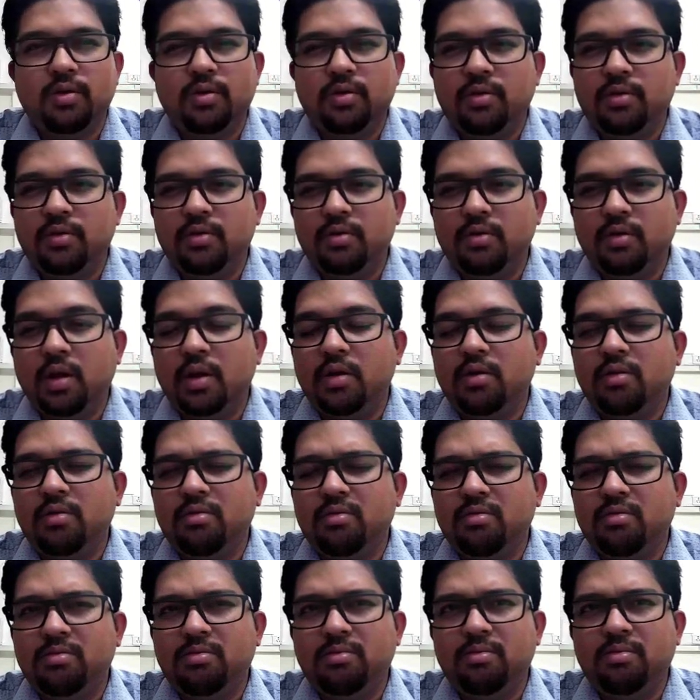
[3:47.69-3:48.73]
So
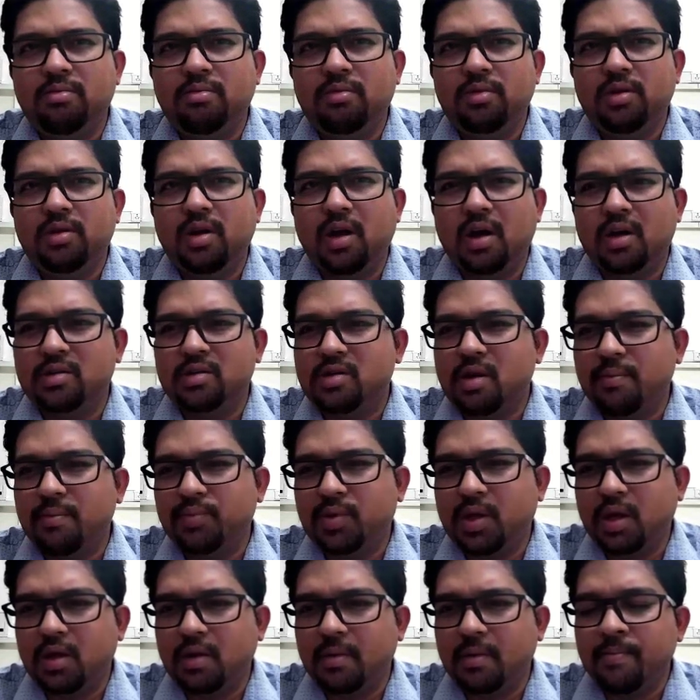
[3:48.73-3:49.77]
like,
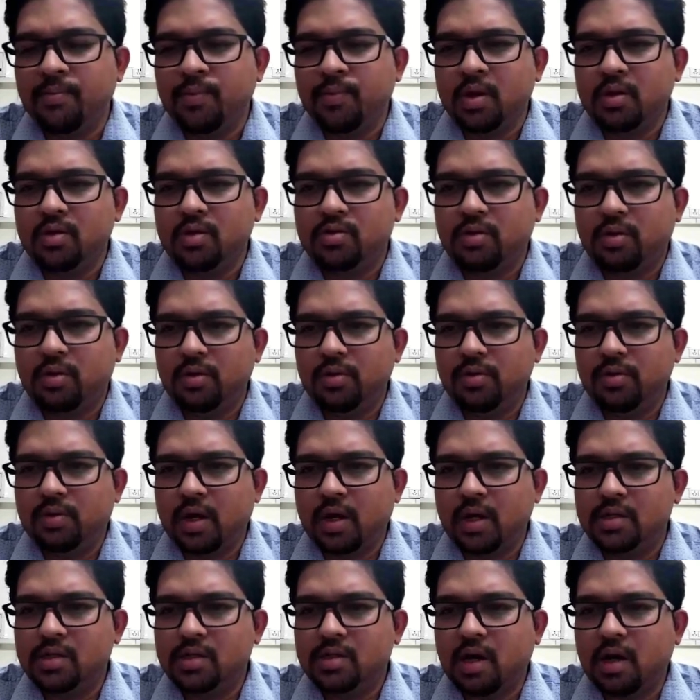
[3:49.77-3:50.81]
yeah, something.
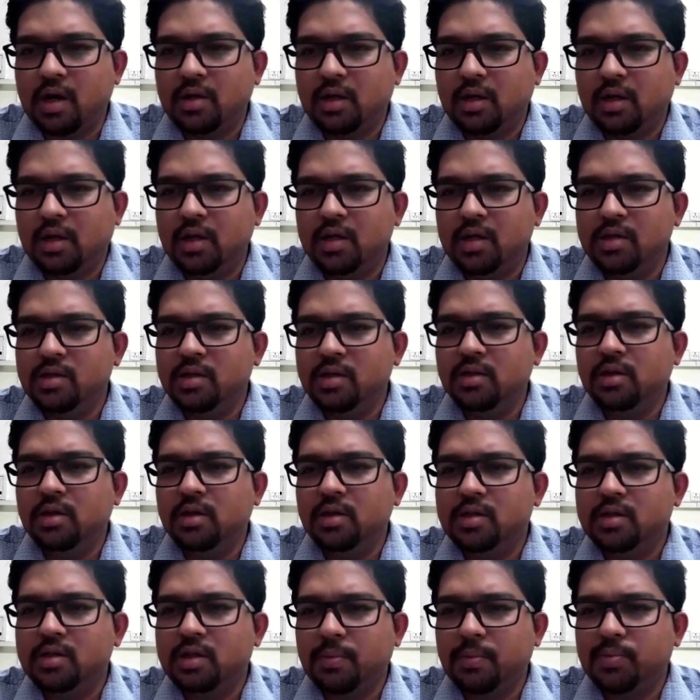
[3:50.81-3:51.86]
So you can start
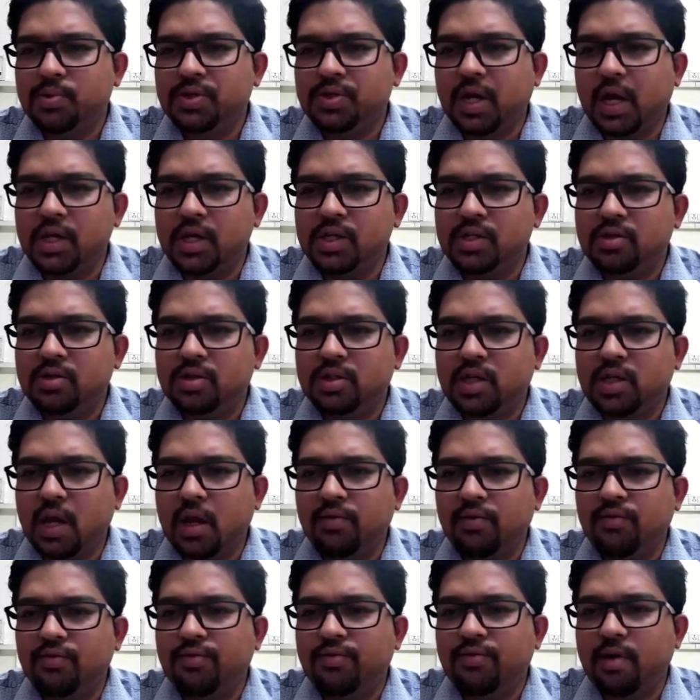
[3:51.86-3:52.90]
decreasing the step
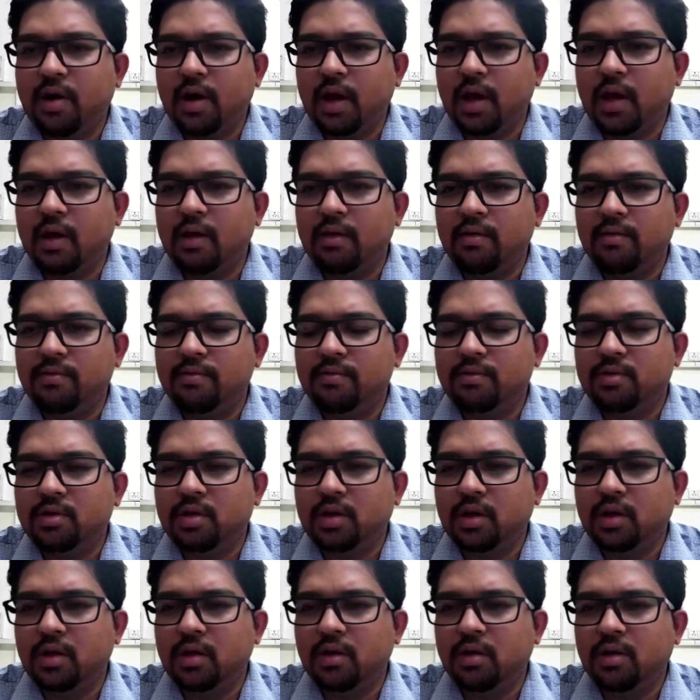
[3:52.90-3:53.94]
size 10,
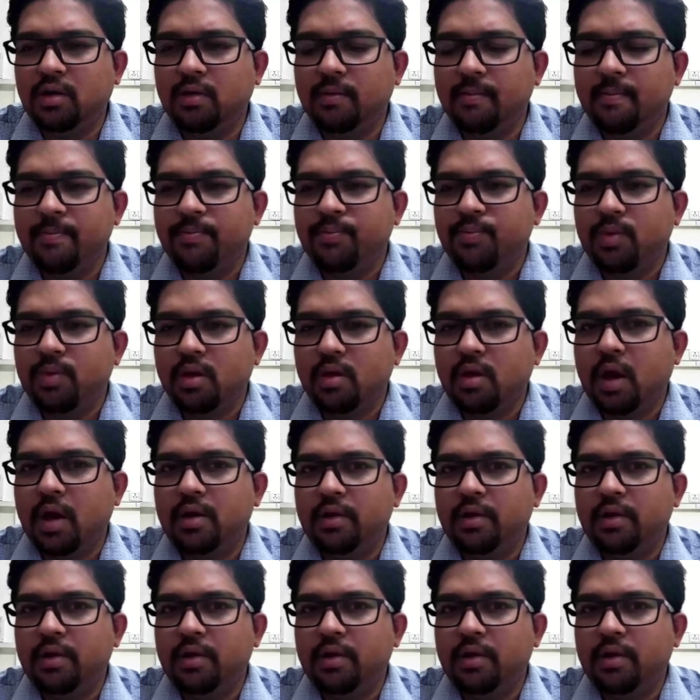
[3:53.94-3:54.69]
5, 3,